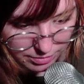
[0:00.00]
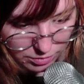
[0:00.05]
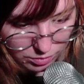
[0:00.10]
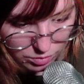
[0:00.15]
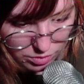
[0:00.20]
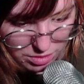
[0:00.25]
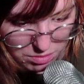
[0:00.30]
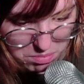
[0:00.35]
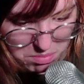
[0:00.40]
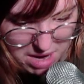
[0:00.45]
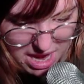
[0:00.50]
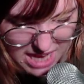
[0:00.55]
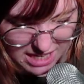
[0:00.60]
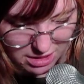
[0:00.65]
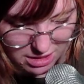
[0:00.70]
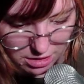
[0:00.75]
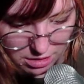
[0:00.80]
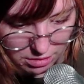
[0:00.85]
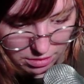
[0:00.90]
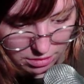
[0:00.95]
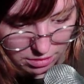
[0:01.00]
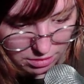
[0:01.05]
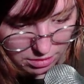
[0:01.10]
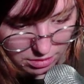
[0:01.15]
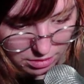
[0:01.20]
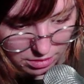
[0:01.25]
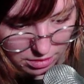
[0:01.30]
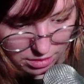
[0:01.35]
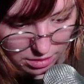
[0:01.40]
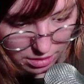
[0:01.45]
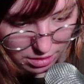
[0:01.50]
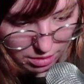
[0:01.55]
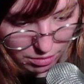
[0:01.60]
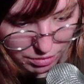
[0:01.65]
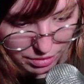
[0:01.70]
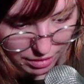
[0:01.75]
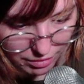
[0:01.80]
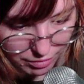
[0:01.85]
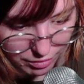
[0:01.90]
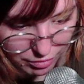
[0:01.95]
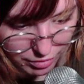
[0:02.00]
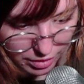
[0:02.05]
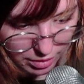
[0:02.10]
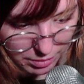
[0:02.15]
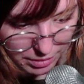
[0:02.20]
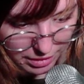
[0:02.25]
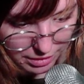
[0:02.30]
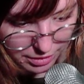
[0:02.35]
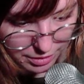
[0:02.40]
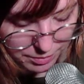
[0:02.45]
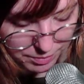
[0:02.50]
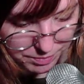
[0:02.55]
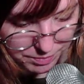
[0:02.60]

Wasn't Martin. No one gave a fuck about him.